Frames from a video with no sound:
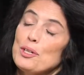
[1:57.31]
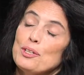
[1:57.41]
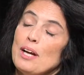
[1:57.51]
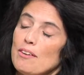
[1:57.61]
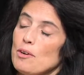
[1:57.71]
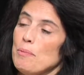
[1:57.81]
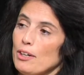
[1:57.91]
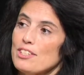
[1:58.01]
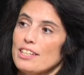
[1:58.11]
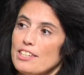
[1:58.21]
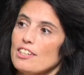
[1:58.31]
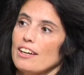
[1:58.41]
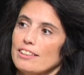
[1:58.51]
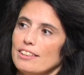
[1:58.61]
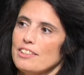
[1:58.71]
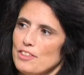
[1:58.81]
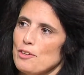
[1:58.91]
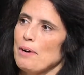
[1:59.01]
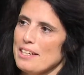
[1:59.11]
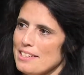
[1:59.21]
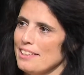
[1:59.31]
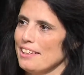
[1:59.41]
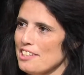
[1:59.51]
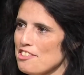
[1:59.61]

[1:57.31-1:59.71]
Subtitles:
couldn't have a better city shock than living in Pasadena.